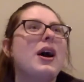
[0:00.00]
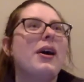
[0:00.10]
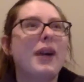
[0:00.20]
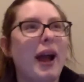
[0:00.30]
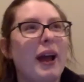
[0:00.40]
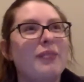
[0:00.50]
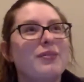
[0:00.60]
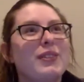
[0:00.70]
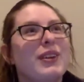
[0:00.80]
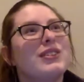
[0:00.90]
Okay,
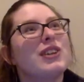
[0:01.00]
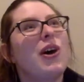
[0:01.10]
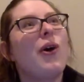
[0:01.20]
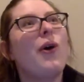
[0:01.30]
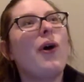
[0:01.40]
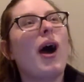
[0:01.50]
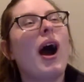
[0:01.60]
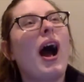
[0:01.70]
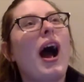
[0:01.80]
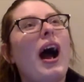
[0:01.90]
so
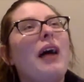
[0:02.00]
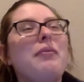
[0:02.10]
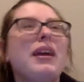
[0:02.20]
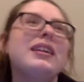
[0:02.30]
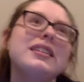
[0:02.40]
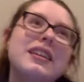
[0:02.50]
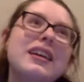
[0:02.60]
I'm into